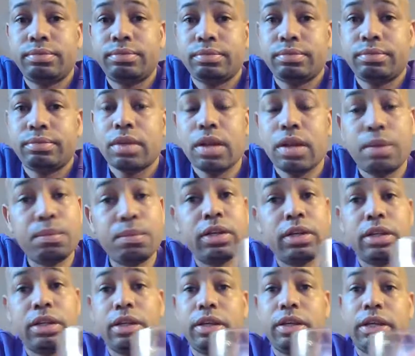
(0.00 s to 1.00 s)
I want to
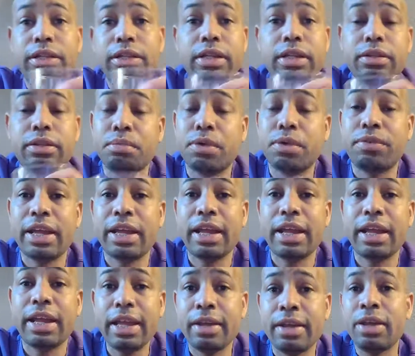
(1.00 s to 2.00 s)
hit them over the
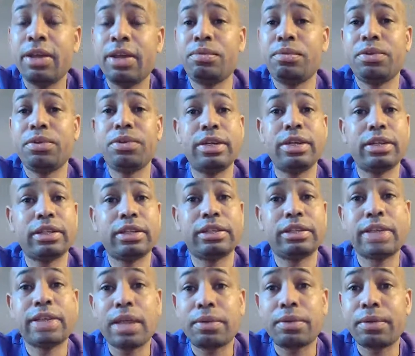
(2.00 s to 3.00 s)
head. When you get a
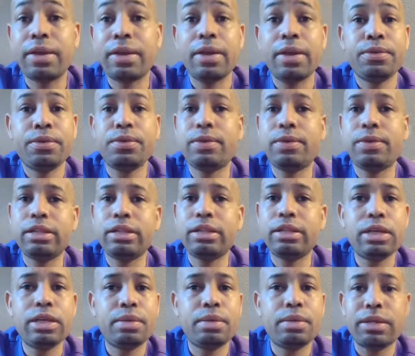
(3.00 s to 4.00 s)
salary, you can't tell
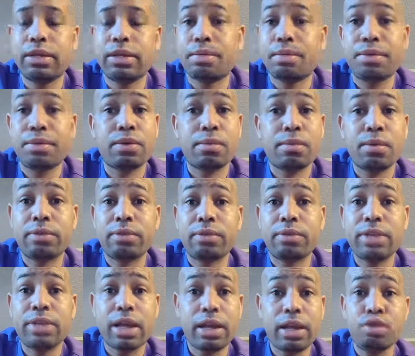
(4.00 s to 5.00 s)
me to come in on off
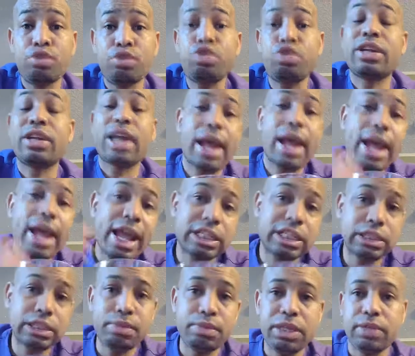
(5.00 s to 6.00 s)
day. You can ask
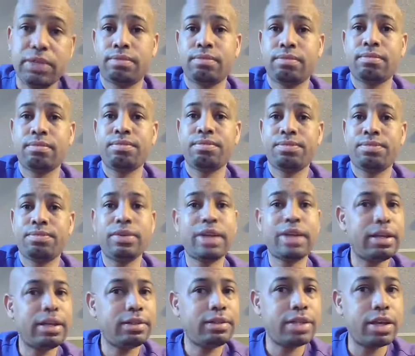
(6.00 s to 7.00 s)
me. You
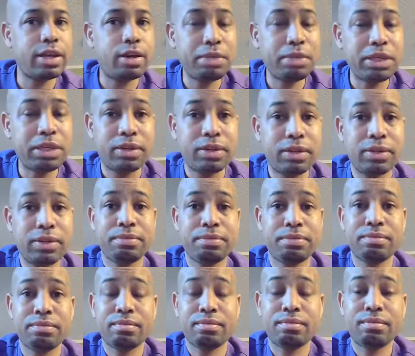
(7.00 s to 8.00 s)
can't tell me.
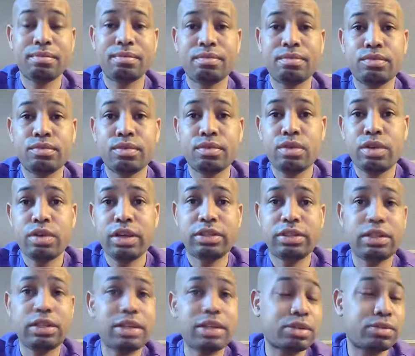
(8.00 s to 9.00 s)
And see,
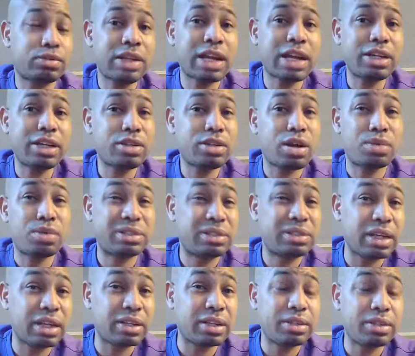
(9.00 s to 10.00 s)
that's what Naughty Dog was
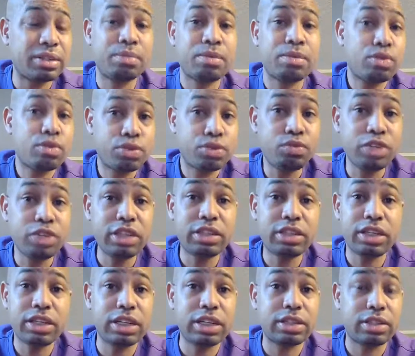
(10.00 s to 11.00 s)
telling them. You need to get this